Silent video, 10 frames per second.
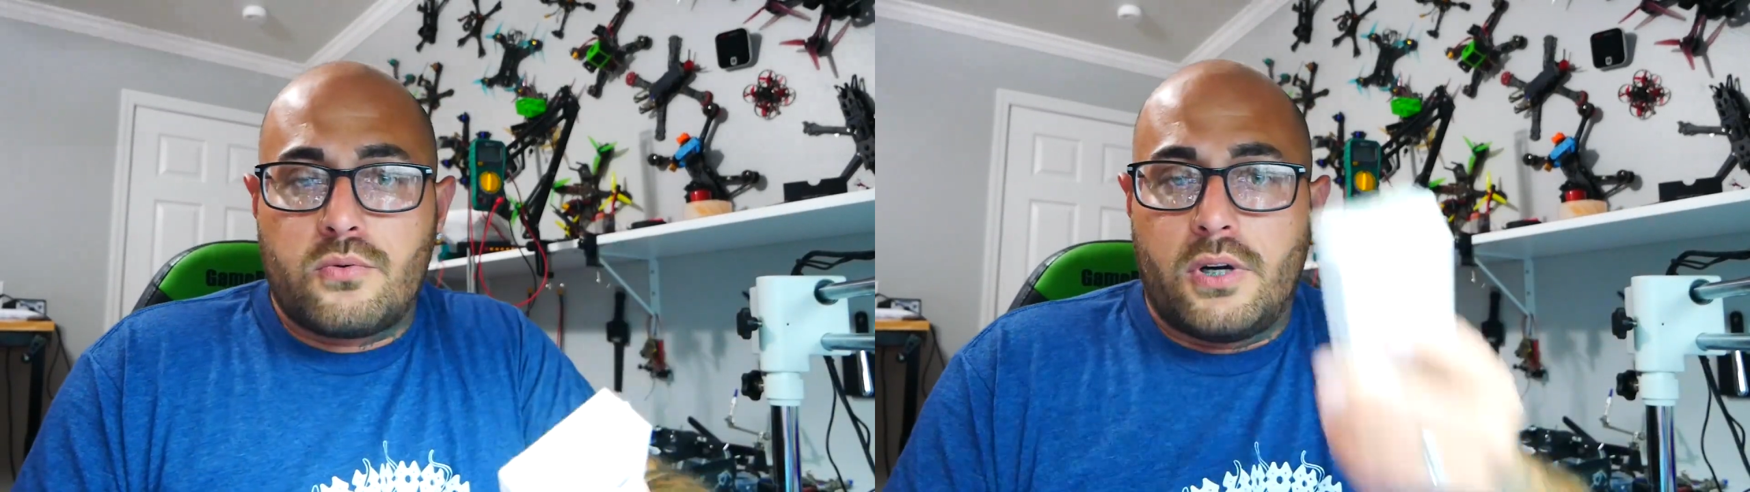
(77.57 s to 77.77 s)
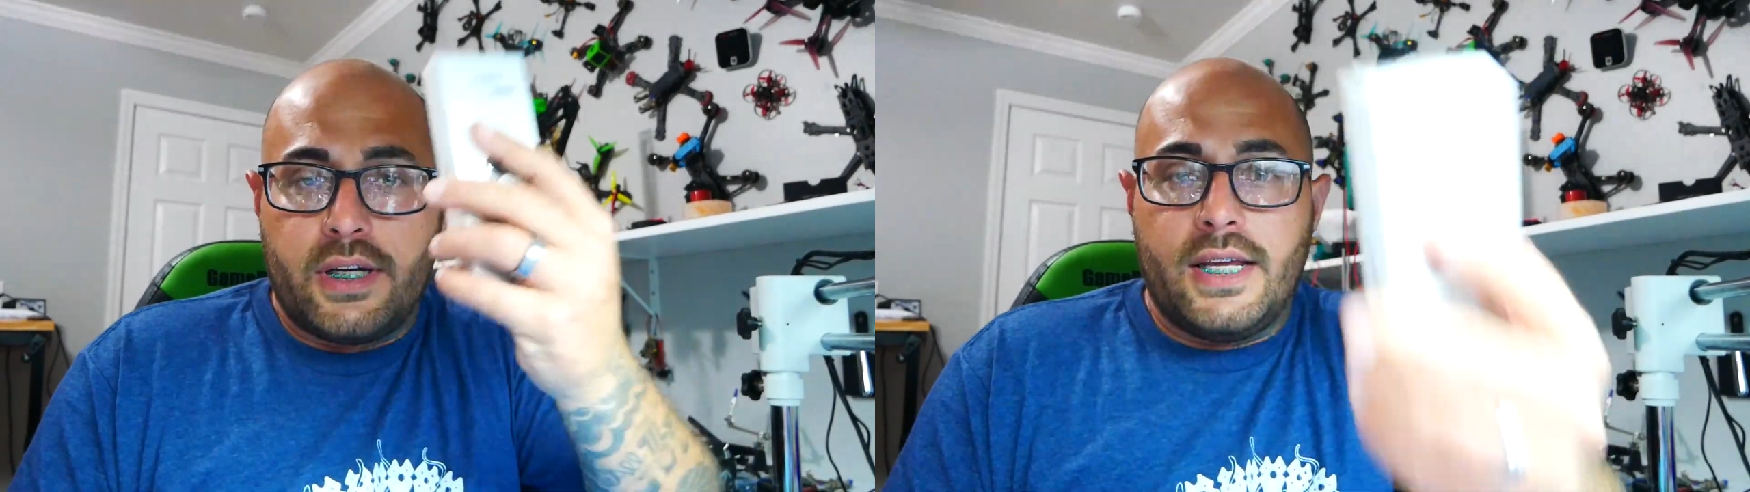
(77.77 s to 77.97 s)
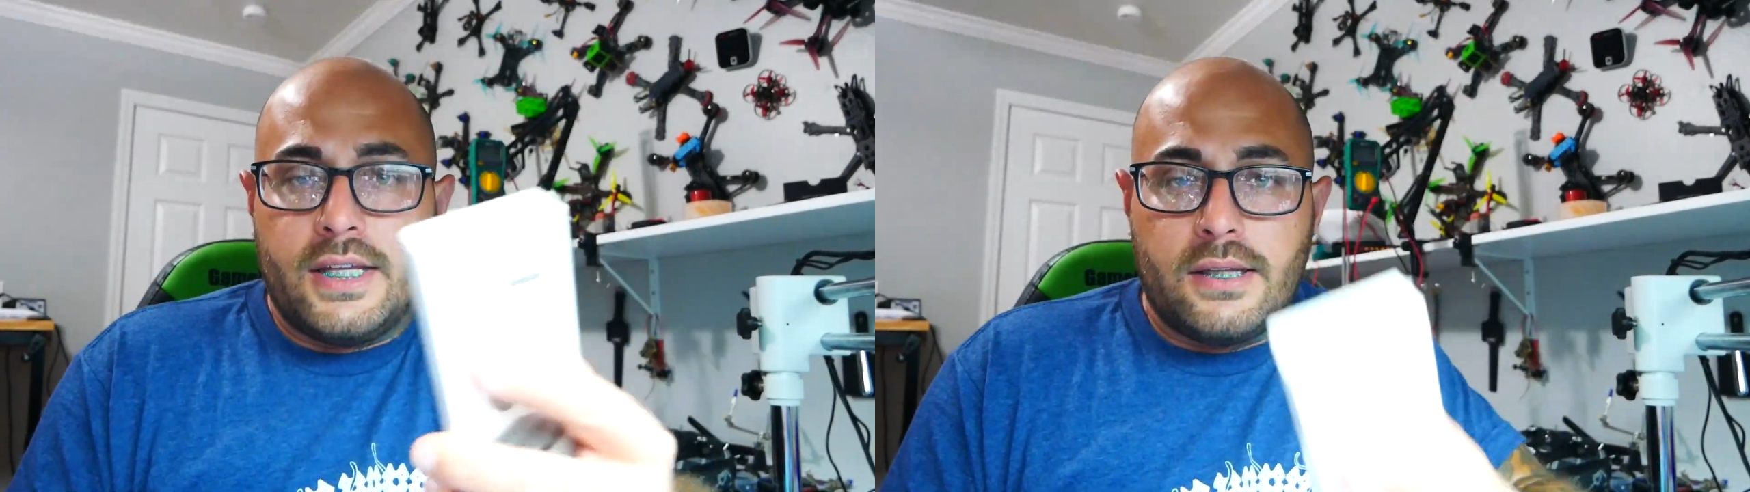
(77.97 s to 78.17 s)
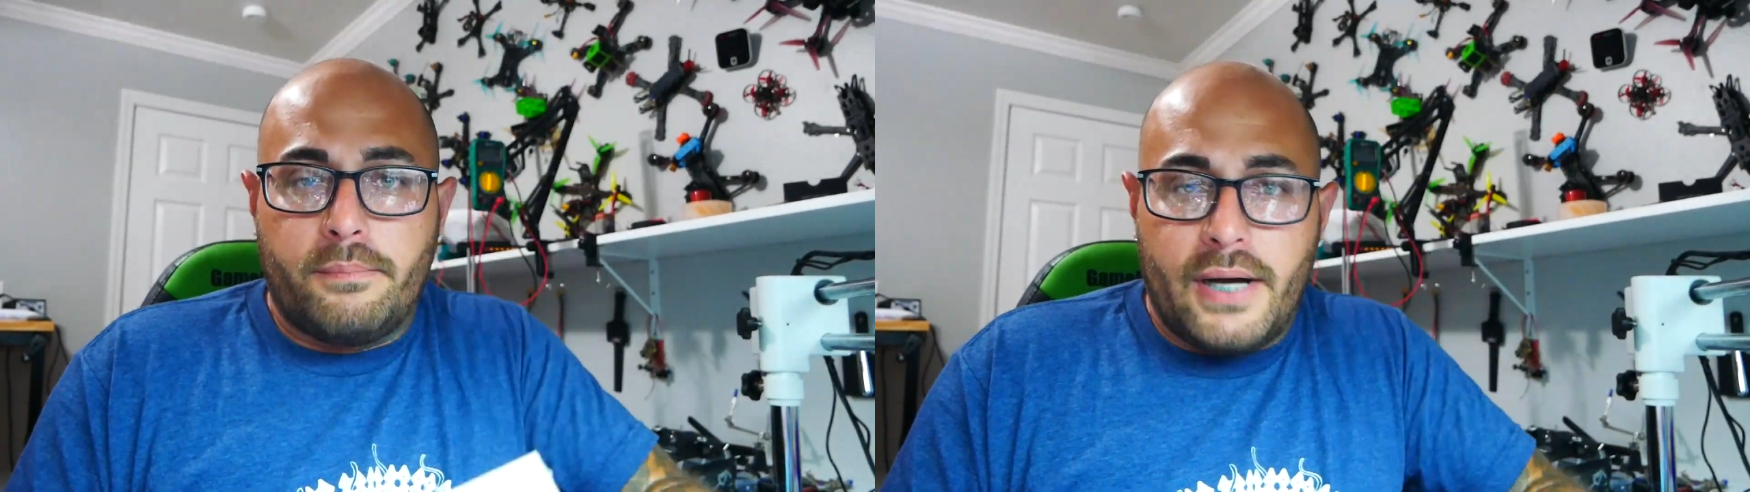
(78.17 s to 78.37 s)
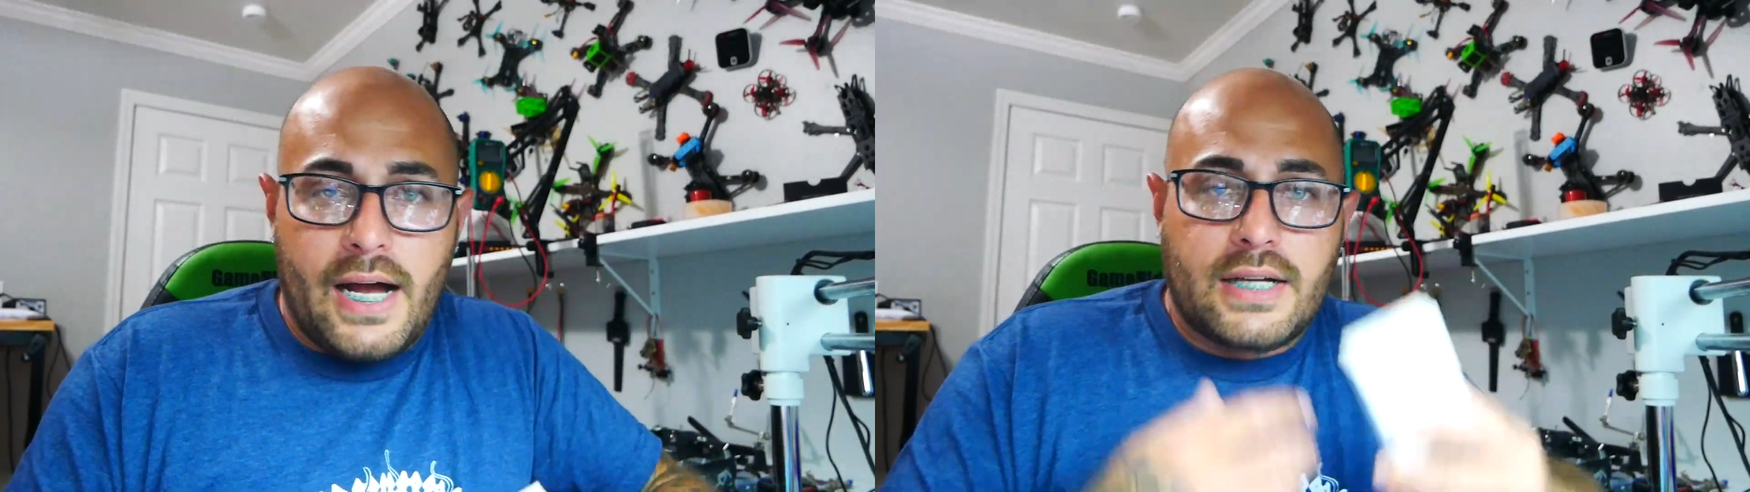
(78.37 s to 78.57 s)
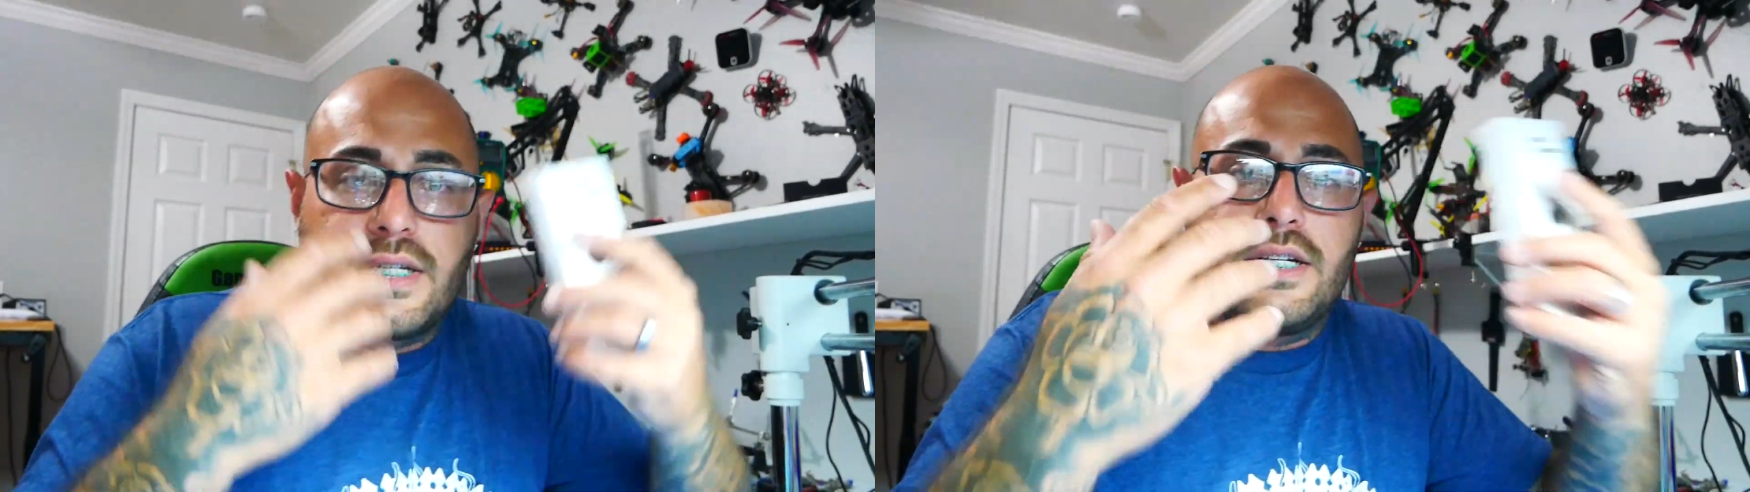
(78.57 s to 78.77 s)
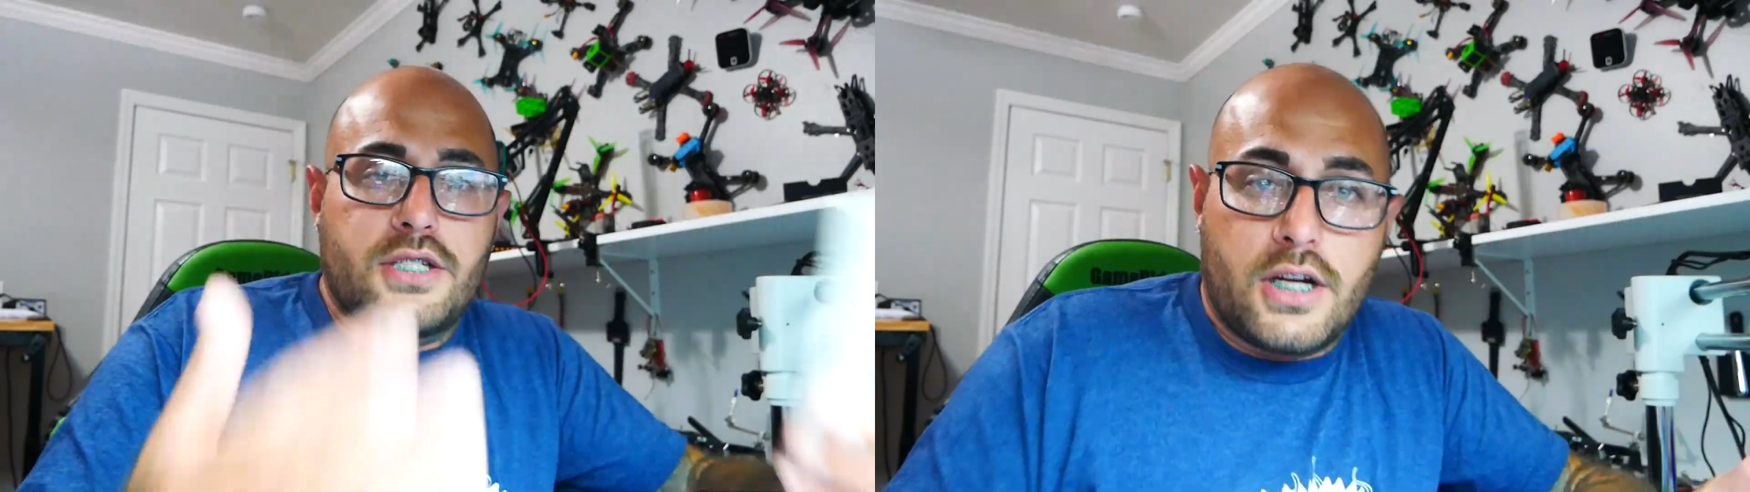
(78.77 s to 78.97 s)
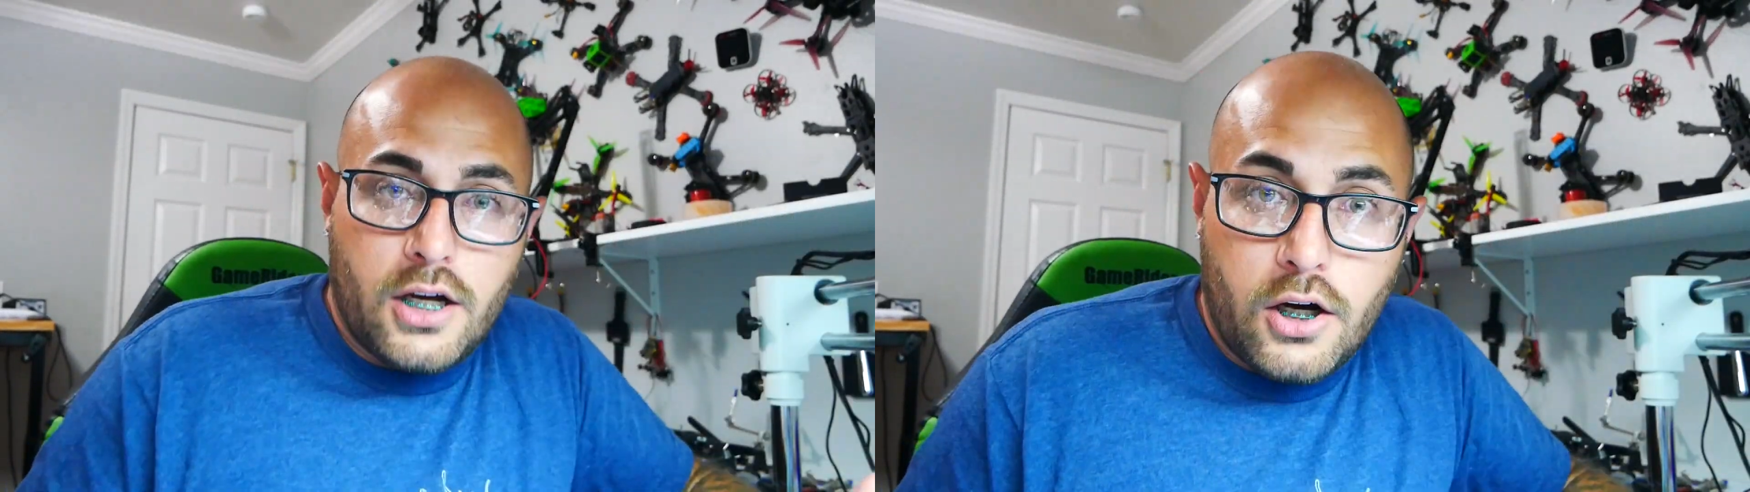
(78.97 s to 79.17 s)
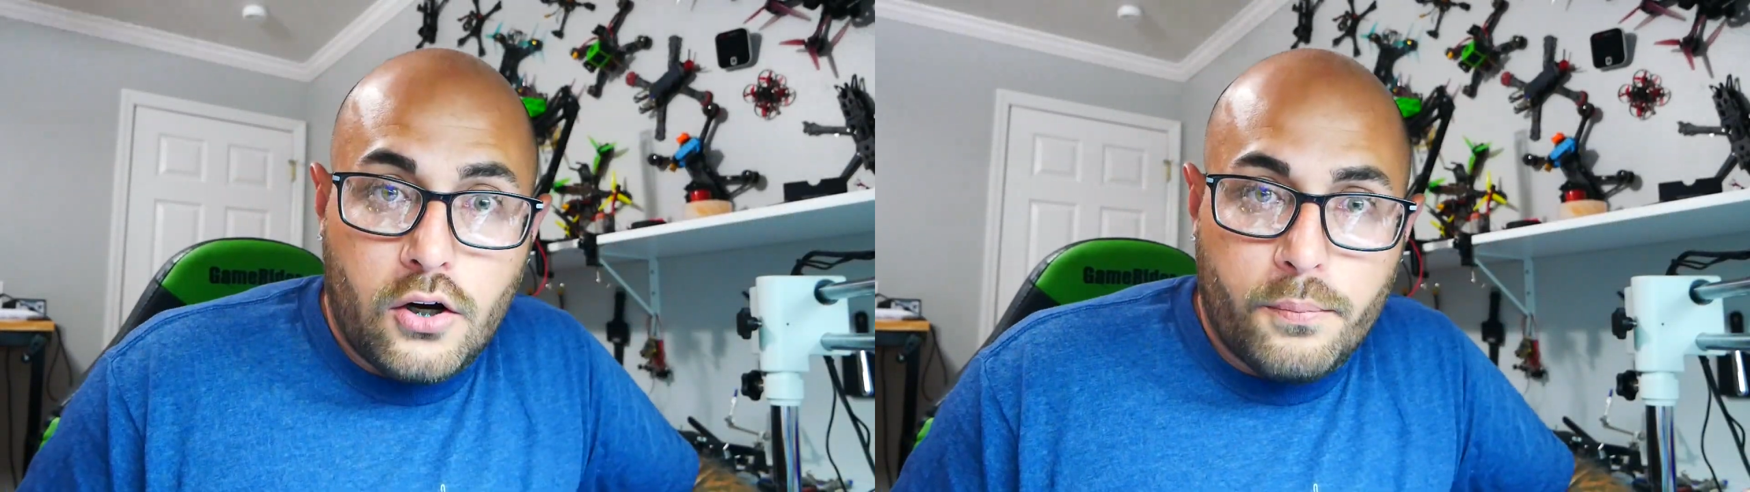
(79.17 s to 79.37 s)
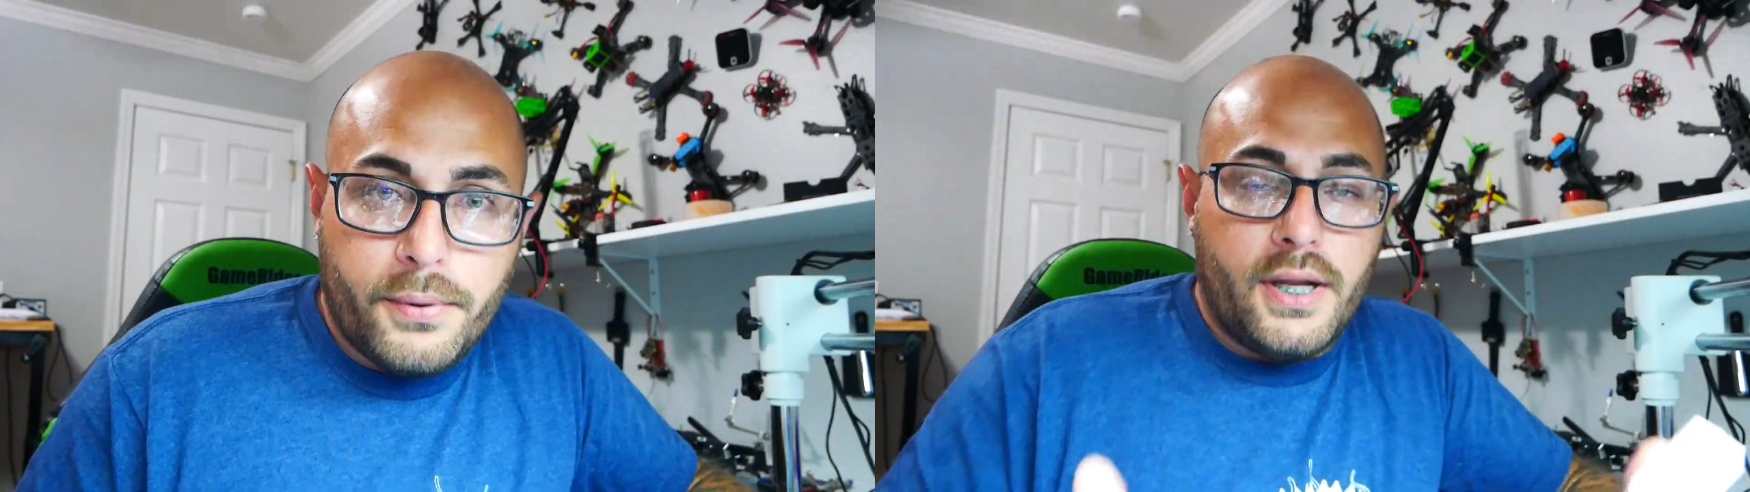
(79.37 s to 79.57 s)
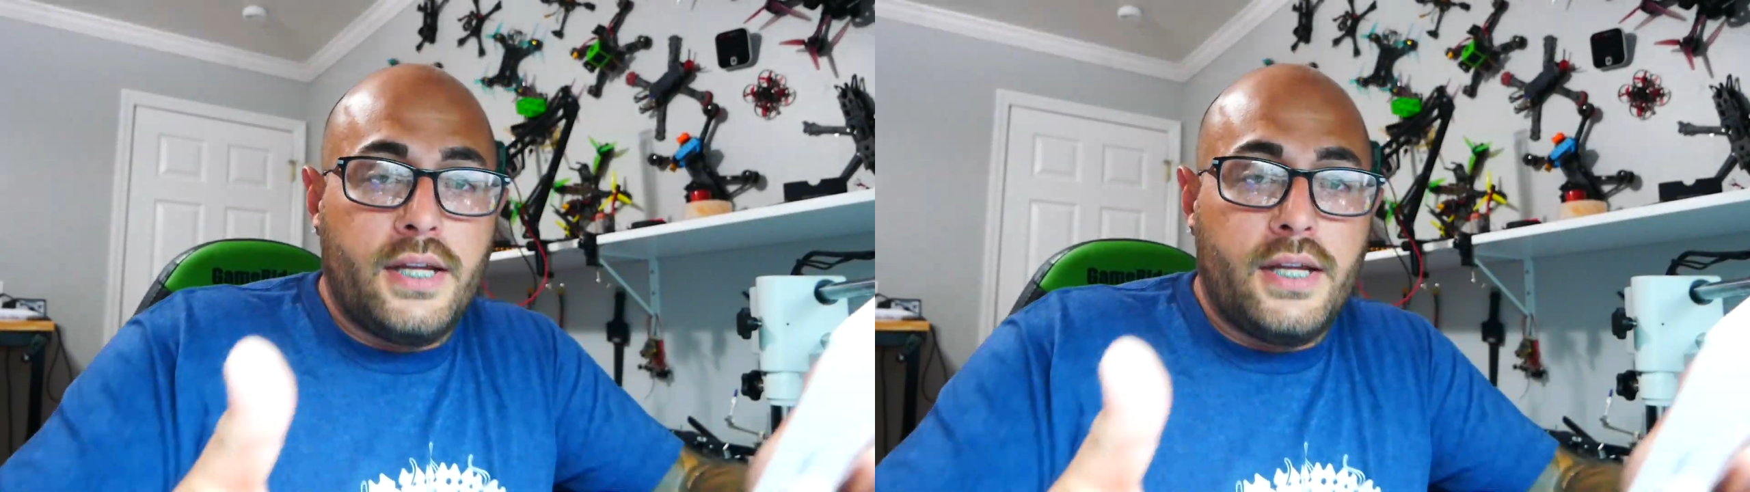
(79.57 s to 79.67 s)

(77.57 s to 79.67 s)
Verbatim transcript: one in the box and is going to open